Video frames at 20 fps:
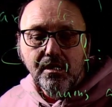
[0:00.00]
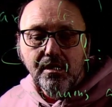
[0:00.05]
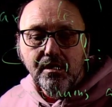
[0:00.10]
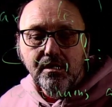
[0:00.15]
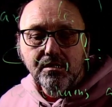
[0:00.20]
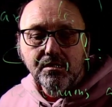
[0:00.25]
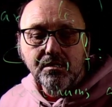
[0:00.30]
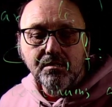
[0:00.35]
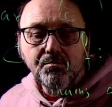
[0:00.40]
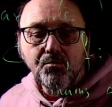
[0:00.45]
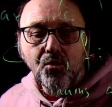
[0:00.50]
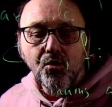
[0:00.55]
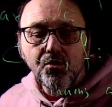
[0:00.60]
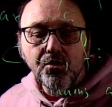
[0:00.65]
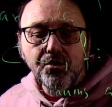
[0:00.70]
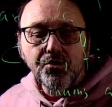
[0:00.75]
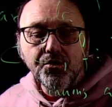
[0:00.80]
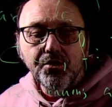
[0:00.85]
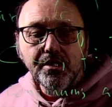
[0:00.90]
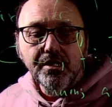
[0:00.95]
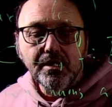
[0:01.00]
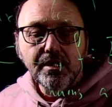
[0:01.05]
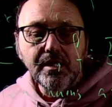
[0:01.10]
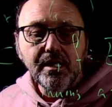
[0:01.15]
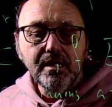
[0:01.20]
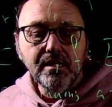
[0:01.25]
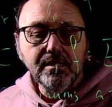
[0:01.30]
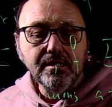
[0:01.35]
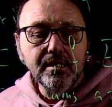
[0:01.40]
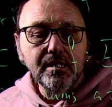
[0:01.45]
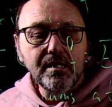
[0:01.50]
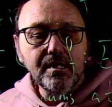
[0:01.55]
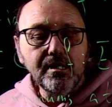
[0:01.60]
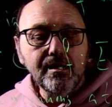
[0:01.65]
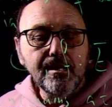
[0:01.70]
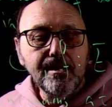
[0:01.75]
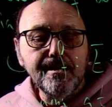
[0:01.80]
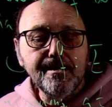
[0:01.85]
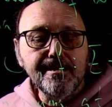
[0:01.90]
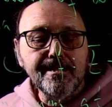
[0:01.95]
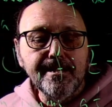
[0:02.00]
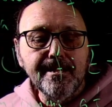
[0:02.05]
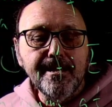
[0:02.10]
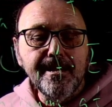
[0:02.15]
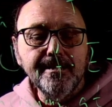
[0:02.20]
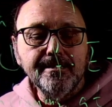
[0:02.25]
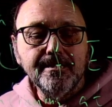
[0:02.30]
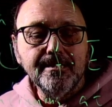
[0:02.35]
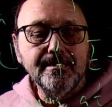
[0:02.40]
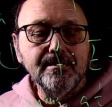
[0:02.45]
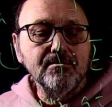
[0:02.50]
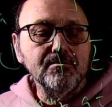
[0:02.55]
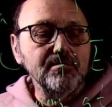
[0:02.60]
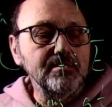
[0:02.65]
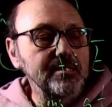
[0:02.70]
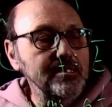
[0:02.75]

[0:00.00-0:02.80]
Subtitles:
is smaller than delta necessarily